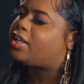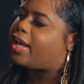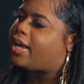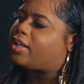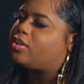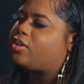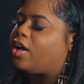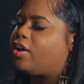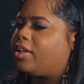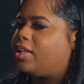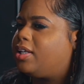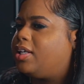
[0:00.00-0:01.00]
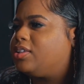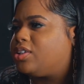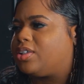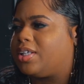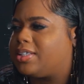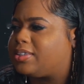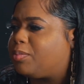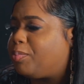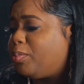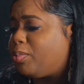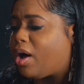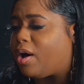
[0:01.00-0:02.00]
Yeah, you know, and then these are things that
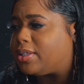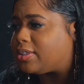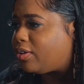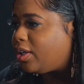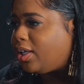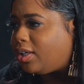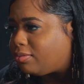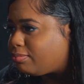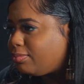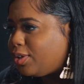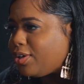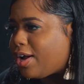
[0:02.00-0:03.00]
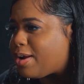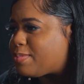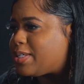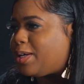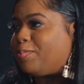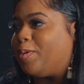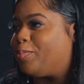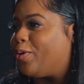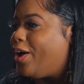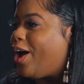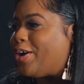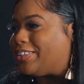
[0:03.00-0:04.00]
people always gonna eat. You know what I'm saying? People
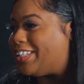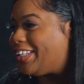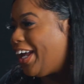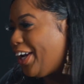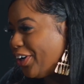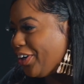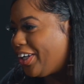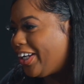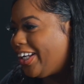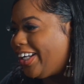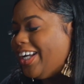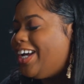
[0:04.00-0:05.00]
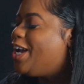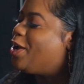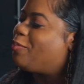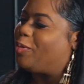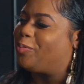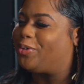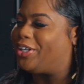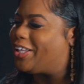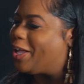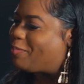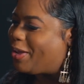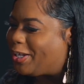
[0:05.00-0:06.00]
always need their hair done. People need
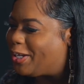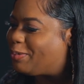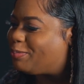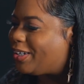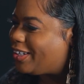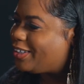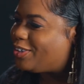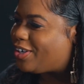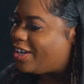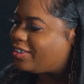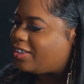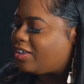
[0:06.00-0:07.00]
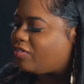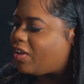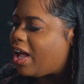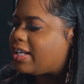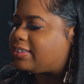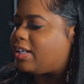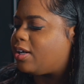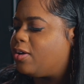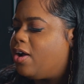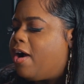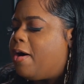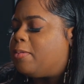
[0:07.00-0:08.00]
their makeup done, you know, to look fly. So
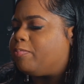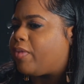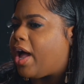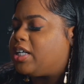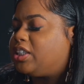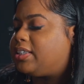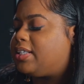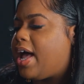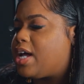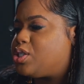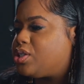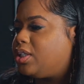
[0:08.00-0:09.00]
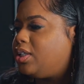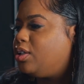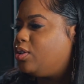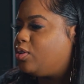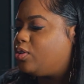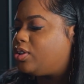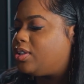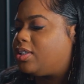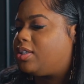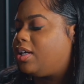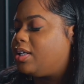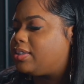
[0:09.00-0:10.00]
I just naturally used the
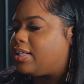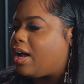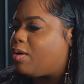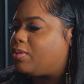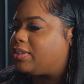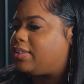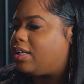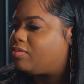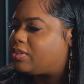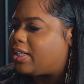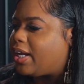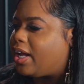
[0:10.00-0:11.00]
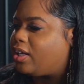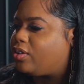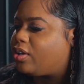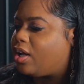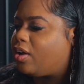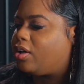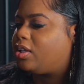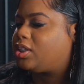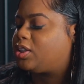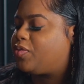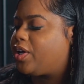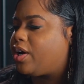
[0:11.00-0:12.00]
things that I was gifted at, you know, and
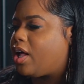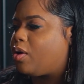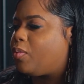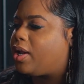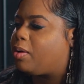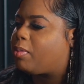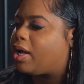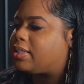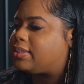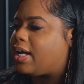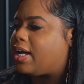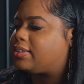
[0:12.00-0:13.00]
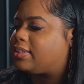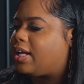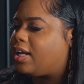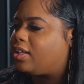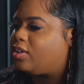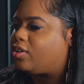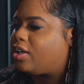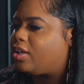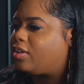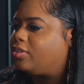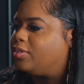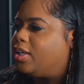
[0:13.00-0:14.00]
just figured out a way to monetize that, you
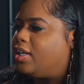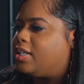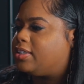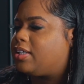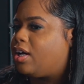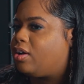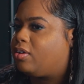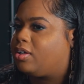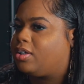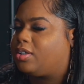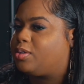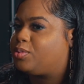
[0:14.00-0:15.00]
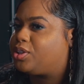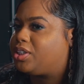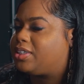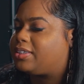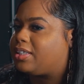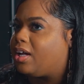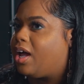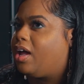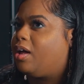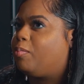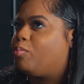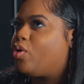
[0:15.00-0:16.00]
know. So it was just
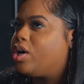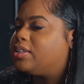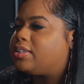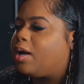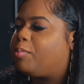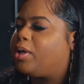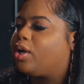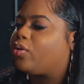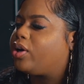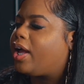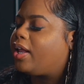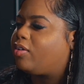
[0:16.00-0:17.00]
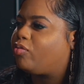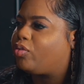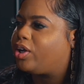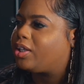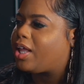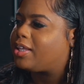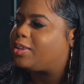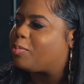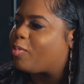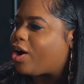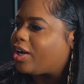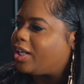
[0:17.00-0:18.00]
more so being creative with like the
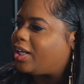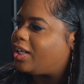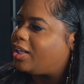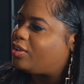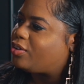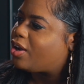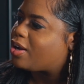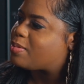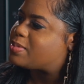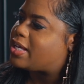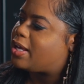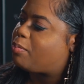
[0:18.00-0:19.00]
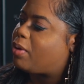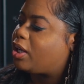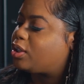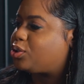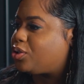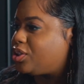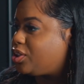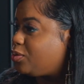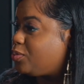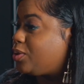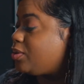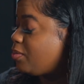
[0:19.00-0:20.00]
marketing, you know what I'm saying, making sure
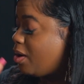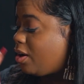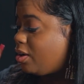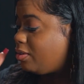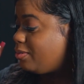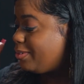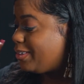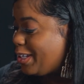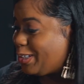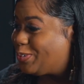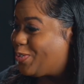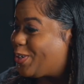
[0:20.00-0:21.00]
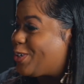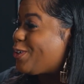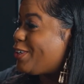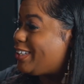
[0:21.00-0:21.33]
things were crisp.